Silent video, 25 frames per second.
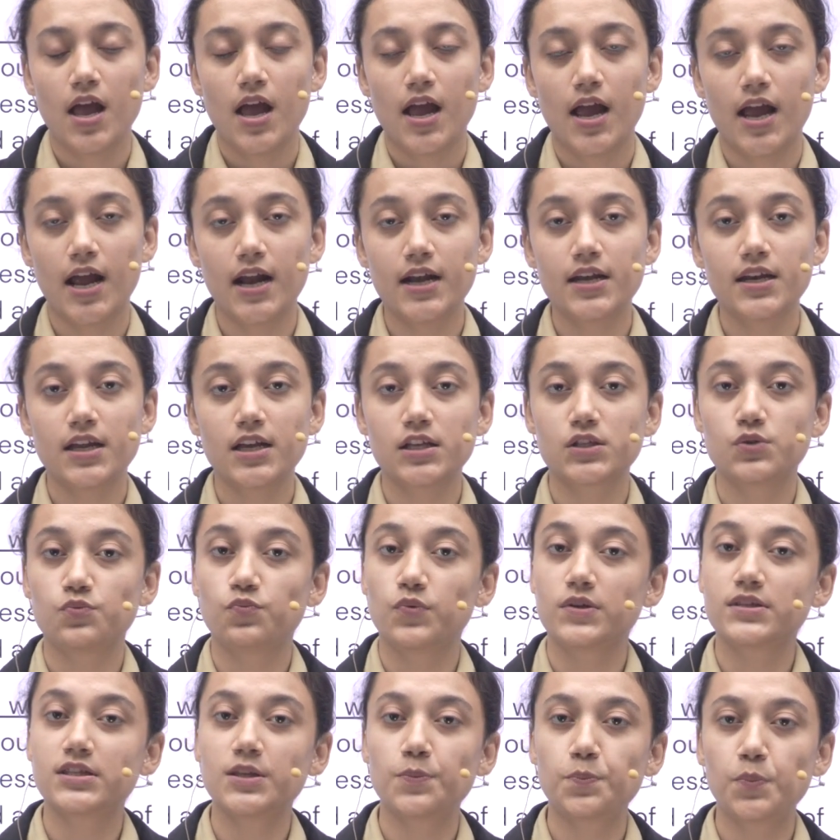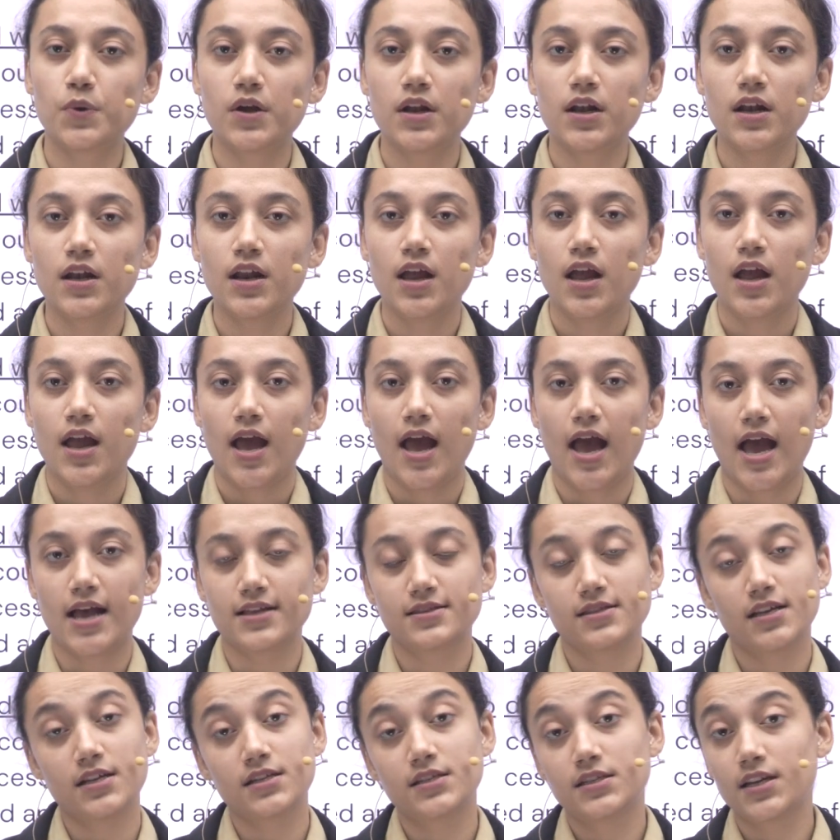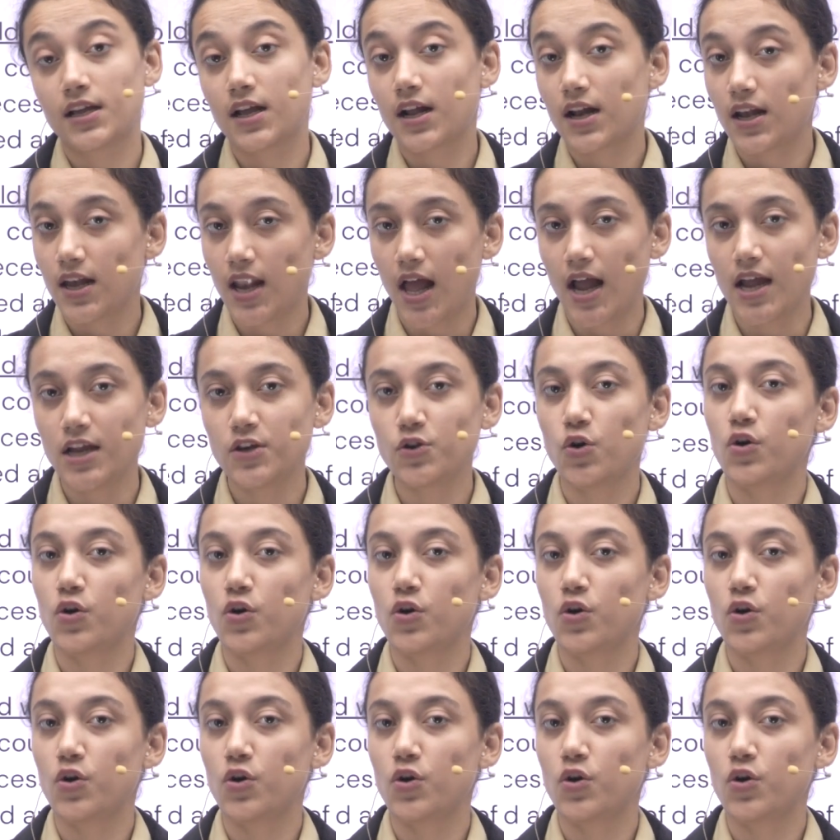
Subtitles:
it is visible as a decline